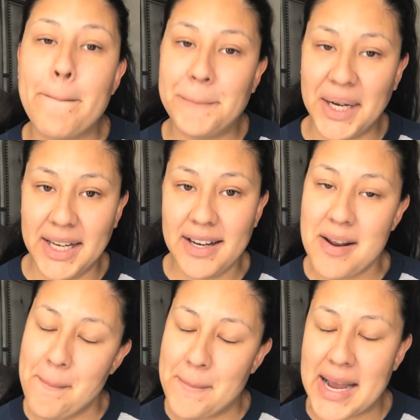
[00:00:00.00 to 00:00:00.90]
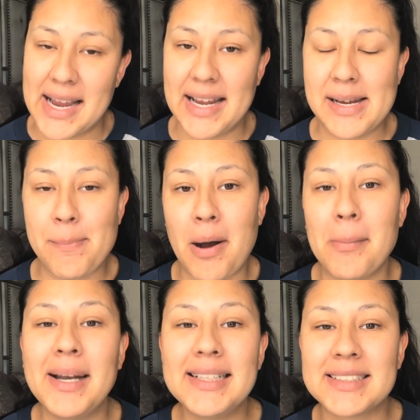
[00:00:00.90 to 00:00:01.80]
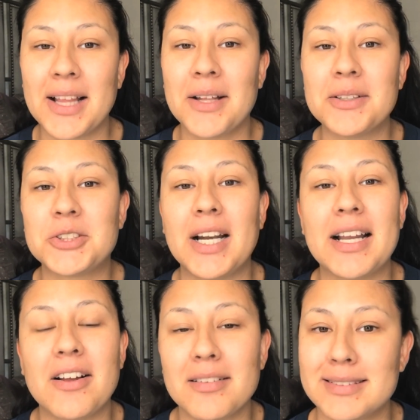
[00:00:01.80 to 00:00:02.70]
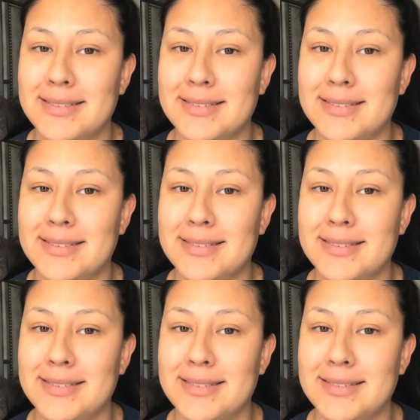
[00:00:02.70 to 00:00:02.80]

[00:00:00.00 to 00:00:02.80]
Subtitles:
but my pomade is a little dry down.